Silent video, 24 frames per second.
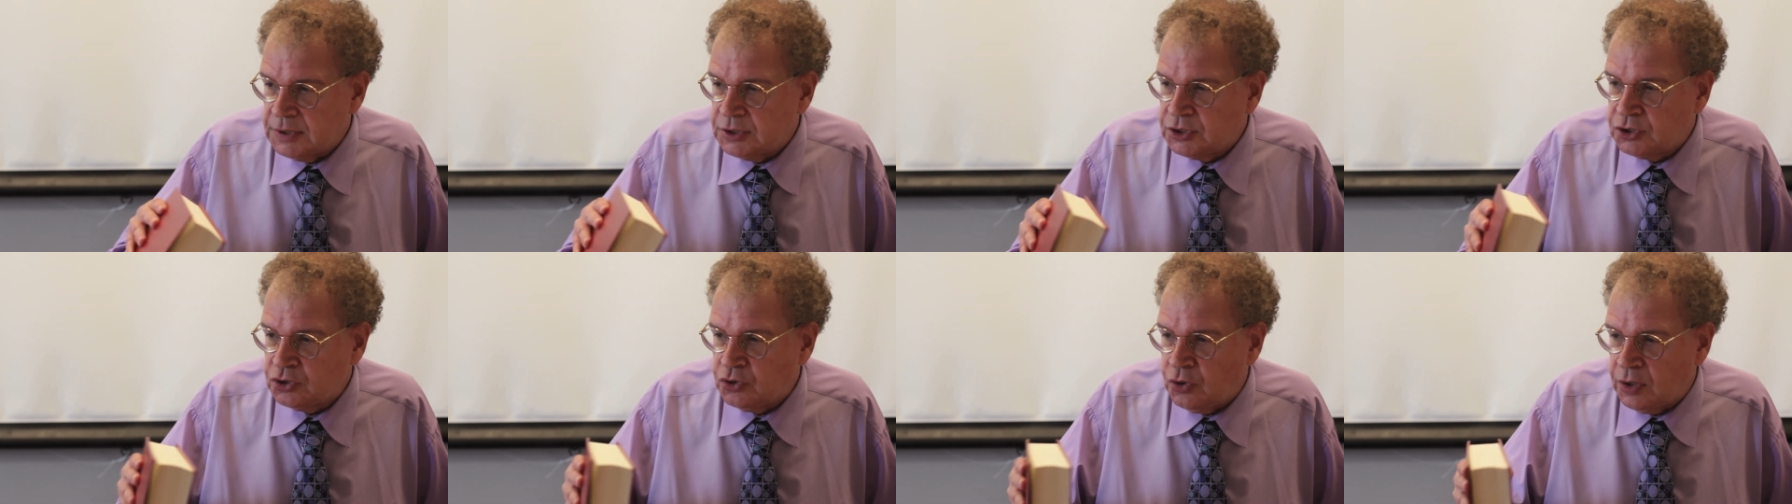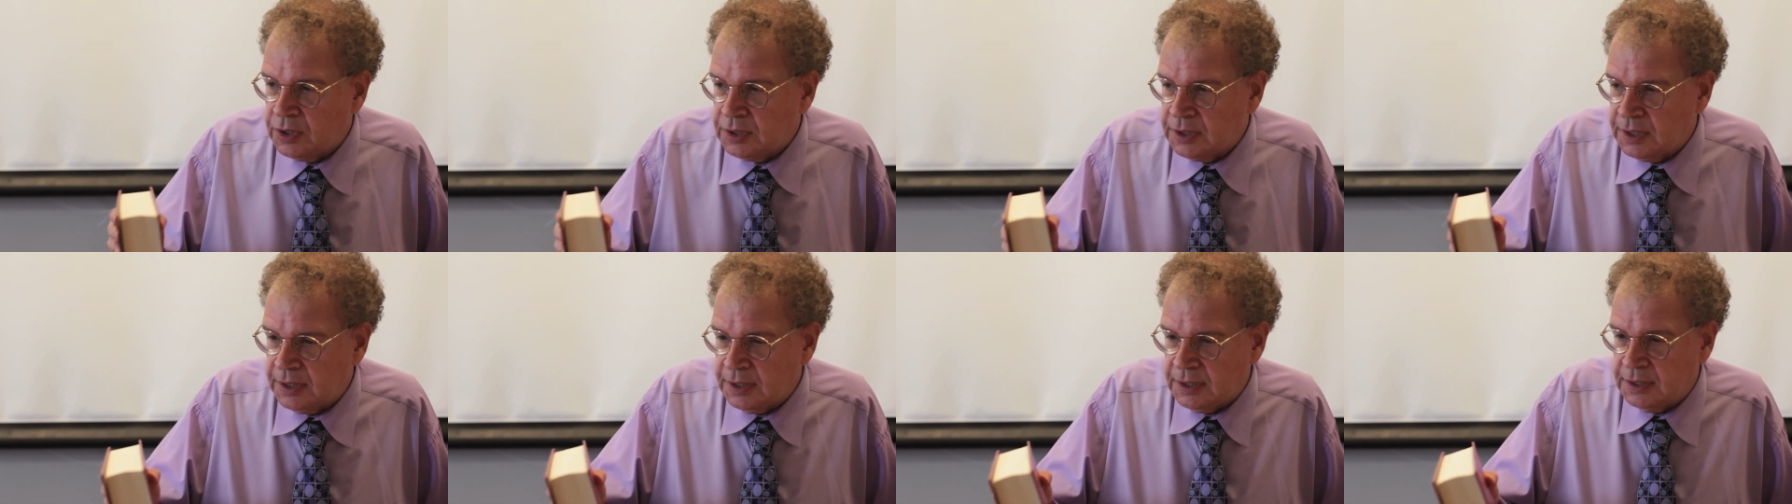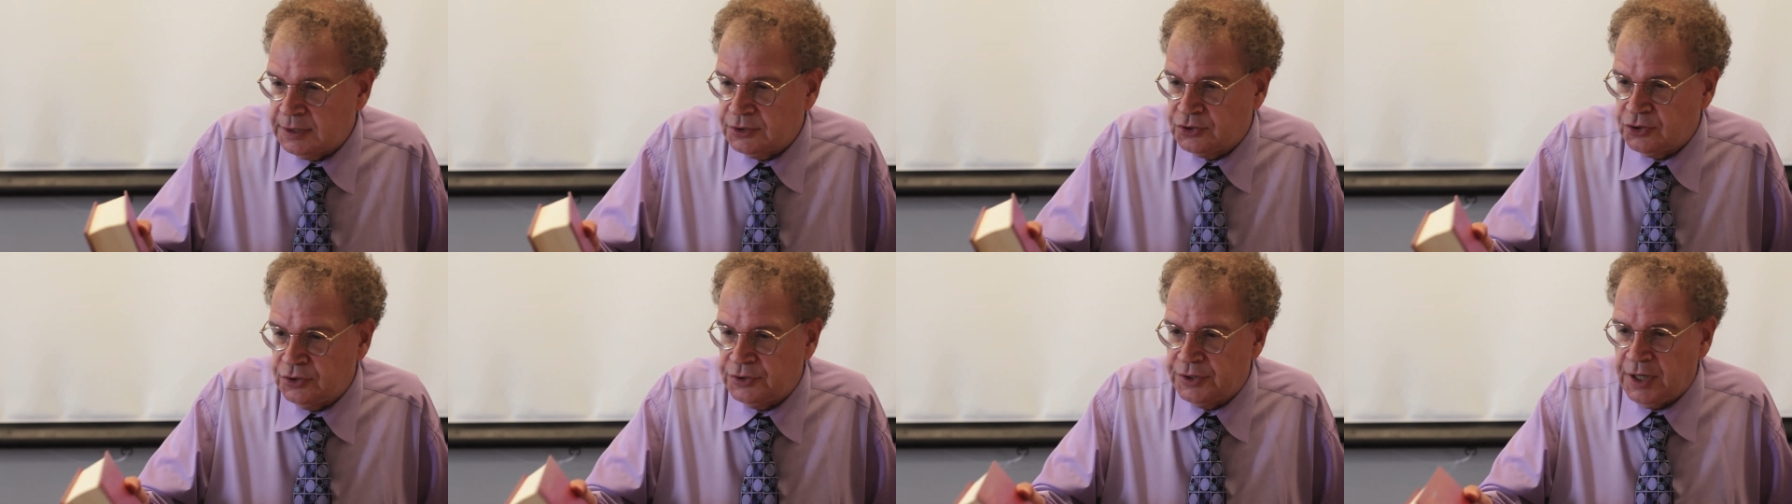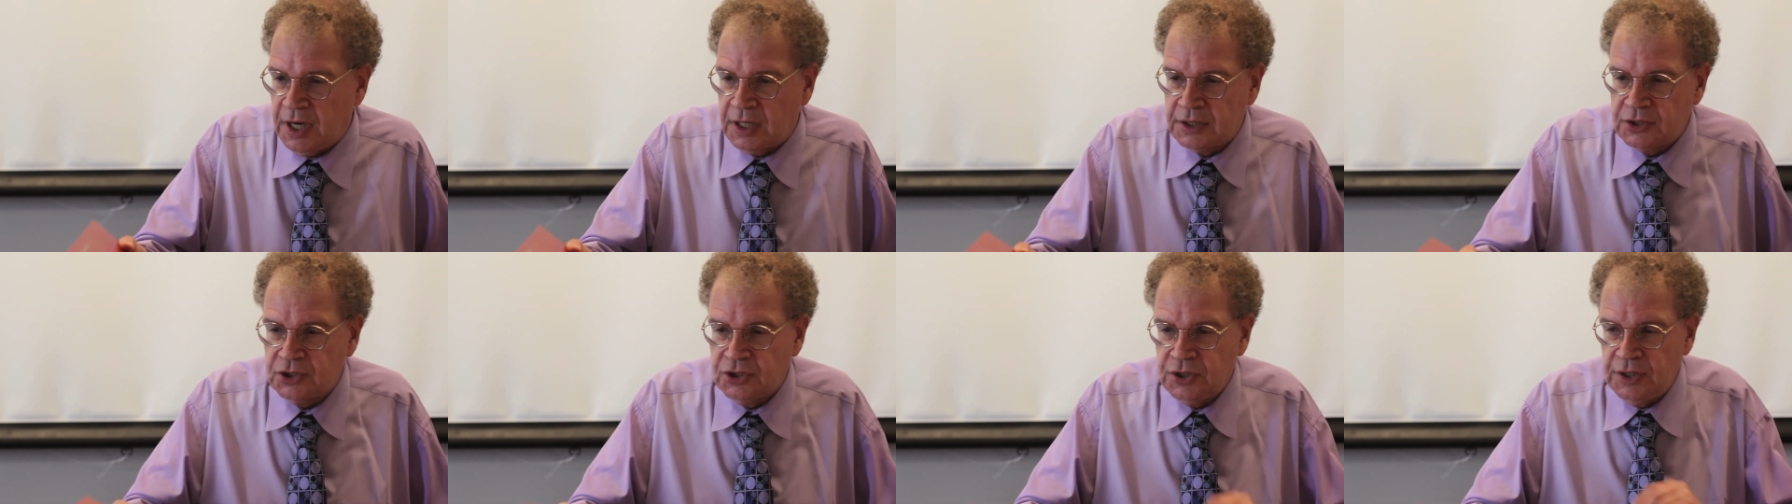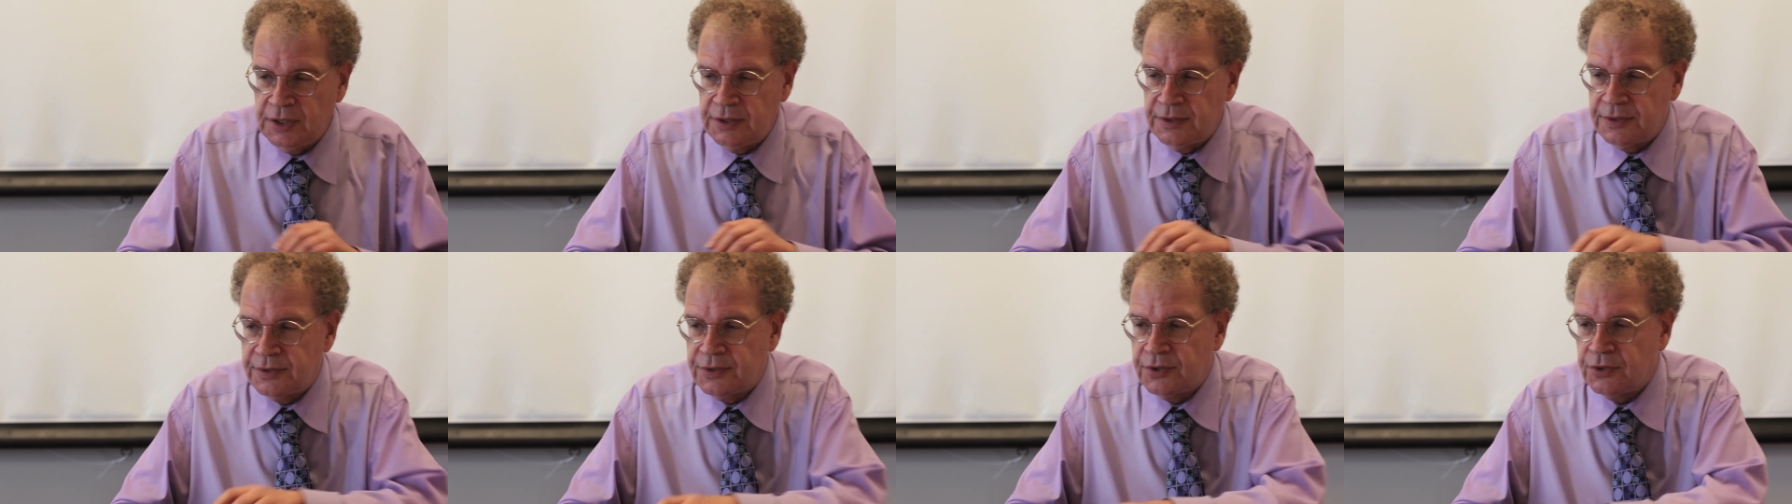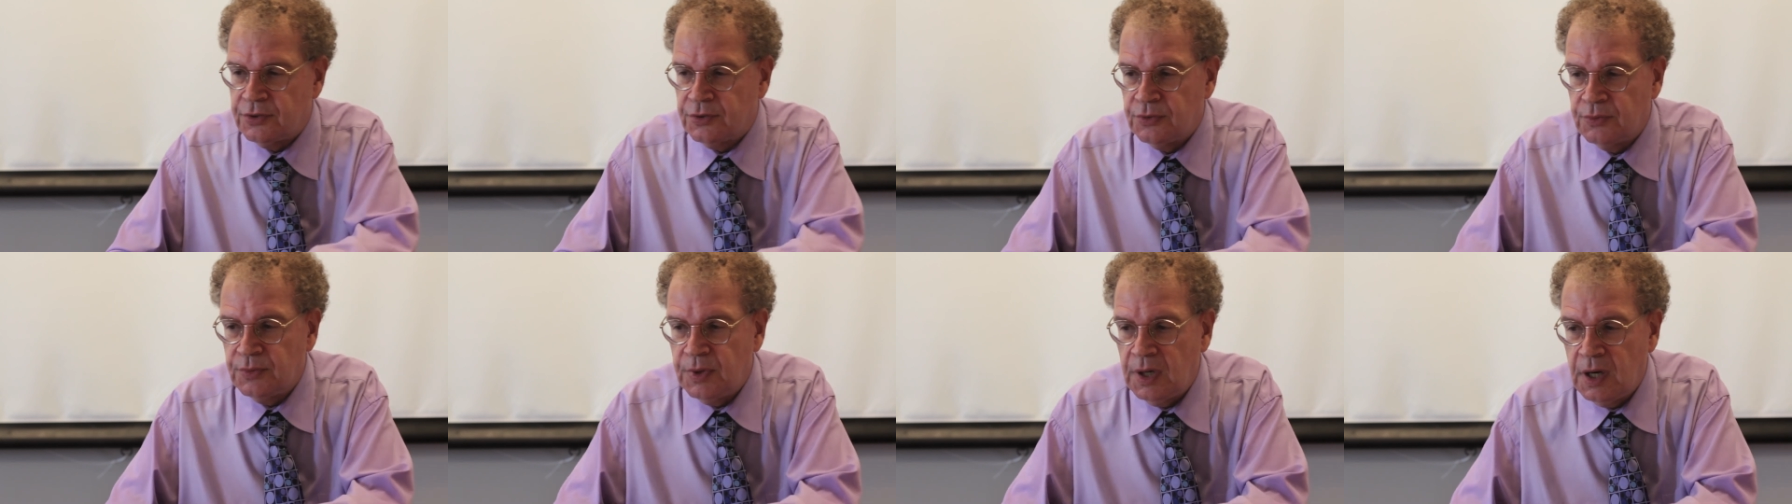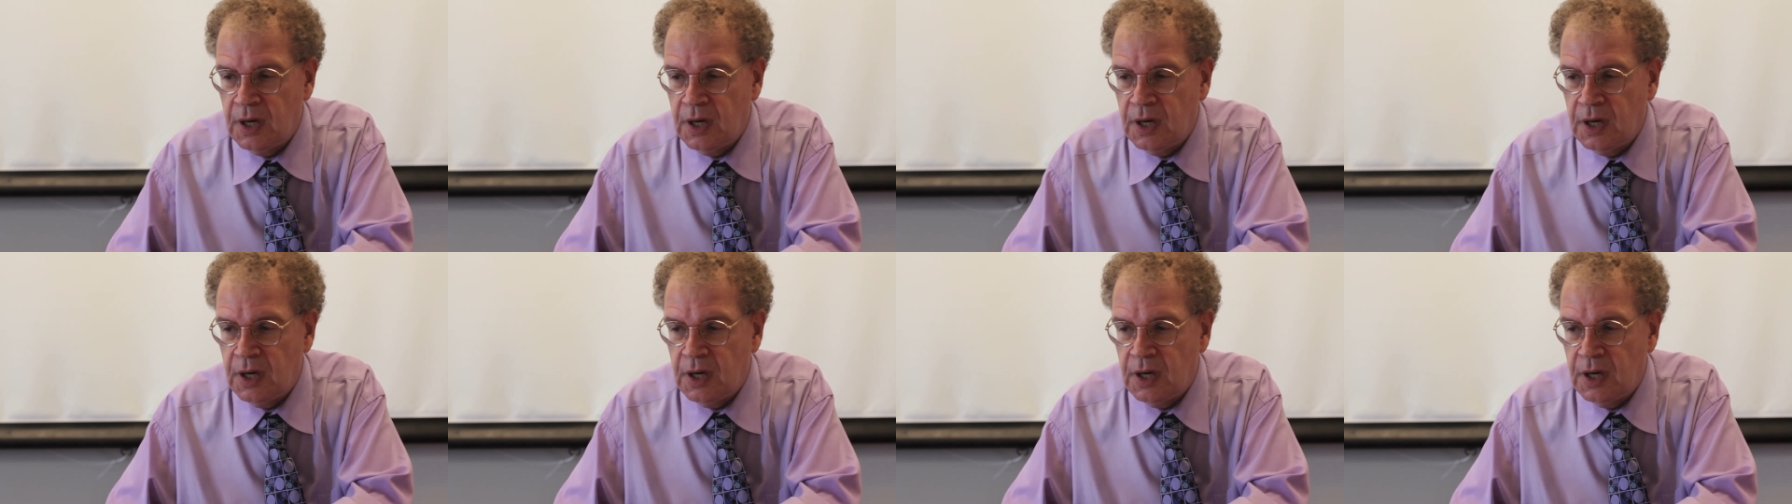short little introduction to